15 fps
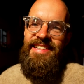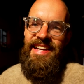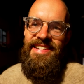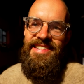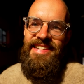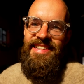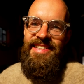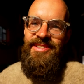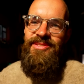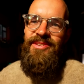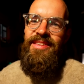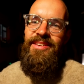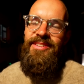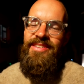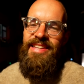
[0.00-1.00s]
I shared that
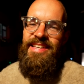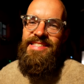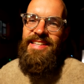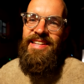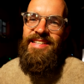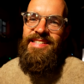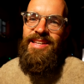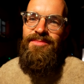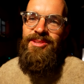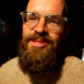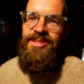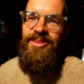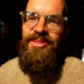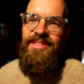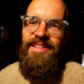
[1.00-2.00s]
with you in yesterday's
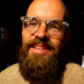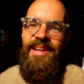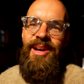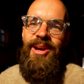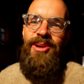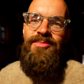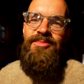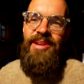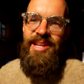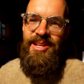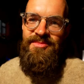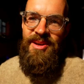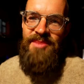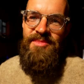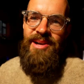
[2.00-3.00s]
episode,
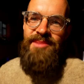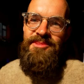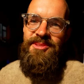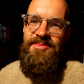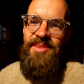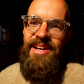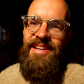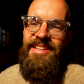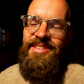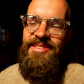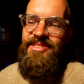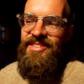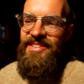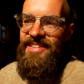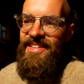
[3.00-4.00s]
bringing my mom to Bali
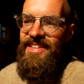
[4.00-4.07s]
too,